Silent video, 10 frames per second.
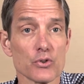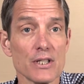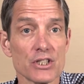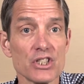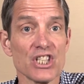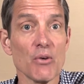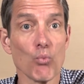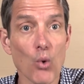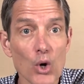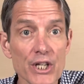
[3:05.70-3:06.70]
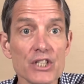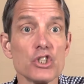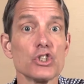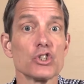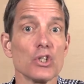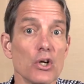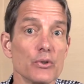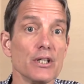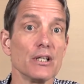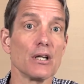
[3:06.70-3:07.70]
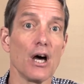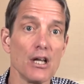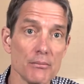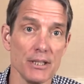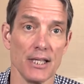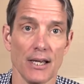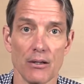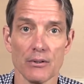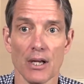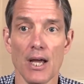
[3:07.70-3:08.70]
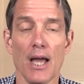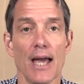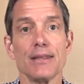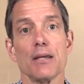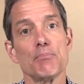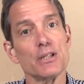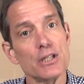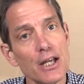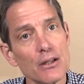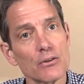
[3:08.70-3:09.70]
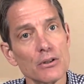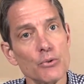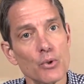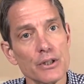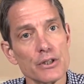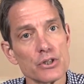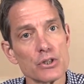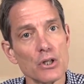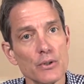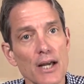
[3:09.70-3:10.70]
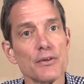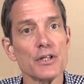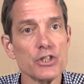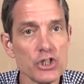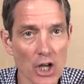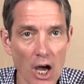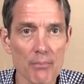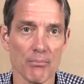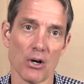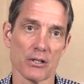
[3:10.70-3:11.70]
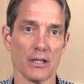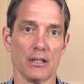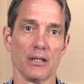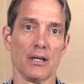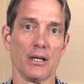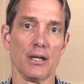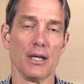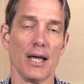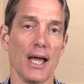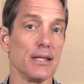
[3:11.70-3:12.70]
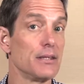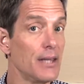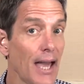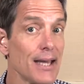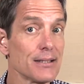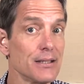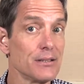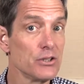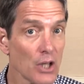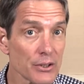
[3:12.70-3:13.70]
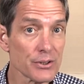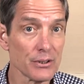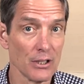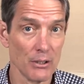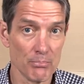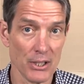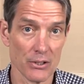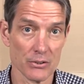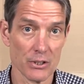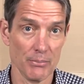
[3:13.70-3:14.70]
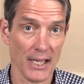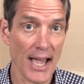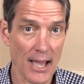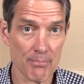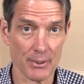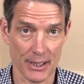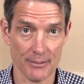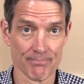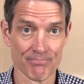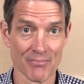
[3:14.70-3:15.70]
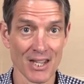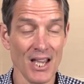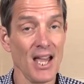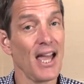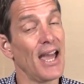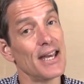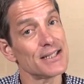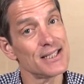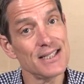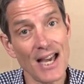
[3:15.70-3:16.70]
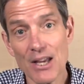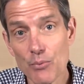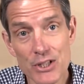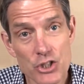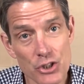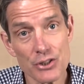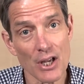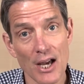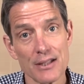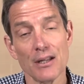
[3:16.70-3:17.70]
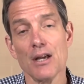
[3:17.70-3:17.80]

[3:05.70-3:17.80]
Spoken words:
rates because they wanted to slow the economy down. And they particularly wanted to slow down the job market. And that doesn't appear to be happening. And today we just got